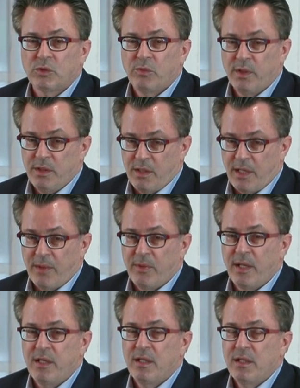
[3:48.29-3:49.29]
When you die,
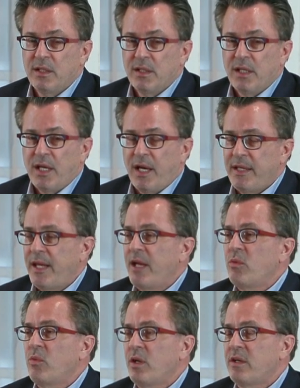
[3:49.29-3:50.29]
right? And
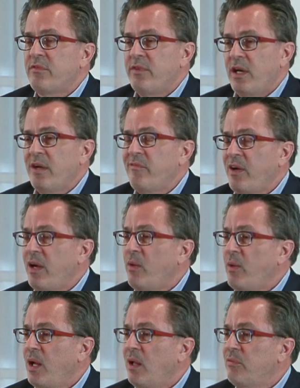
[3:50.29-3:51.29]
that worked very, very
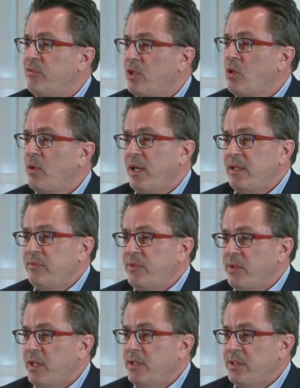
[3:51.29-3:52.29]
well for quite a
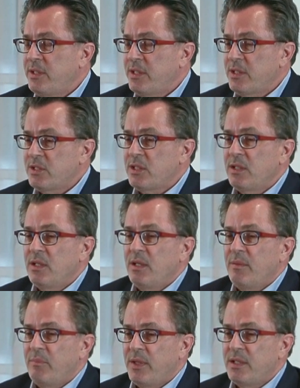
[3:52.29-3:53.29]
few hundred years.
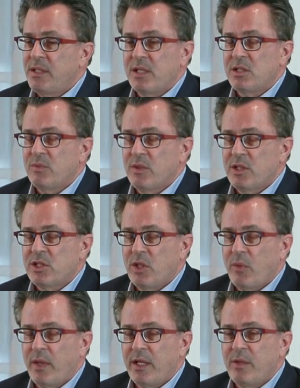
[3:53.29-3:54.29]
But it doesn't work
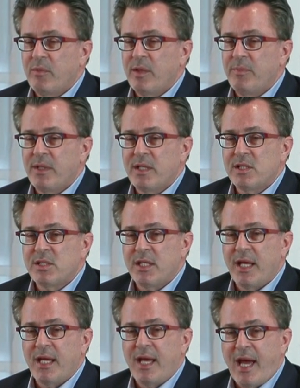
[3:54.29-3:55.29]
so well anymore because
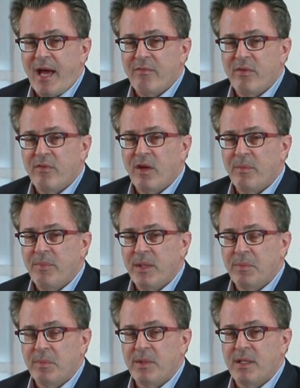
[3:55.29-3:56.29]
today half of all
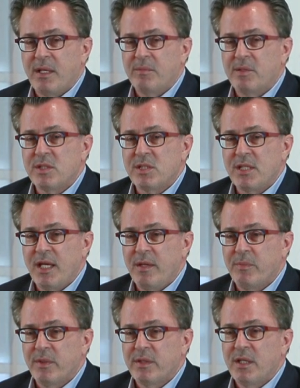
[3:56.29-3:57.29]
people become
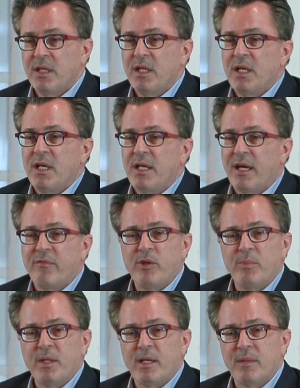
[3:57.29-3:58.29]
disabled. Now, if
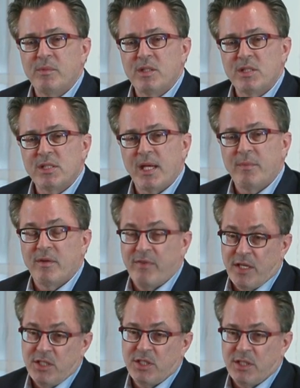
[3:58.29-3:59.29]
you become disabled
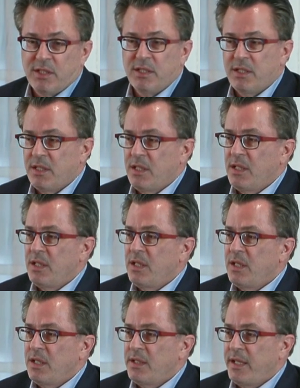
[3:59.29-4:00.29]
eventually,
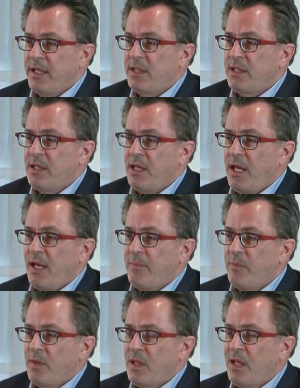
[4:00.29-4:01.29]
late in the
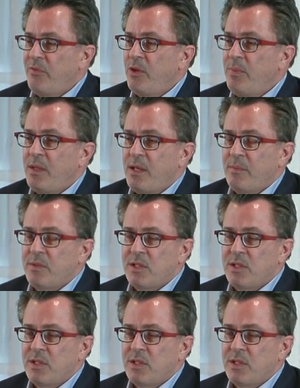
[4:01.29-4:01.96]
game, if you become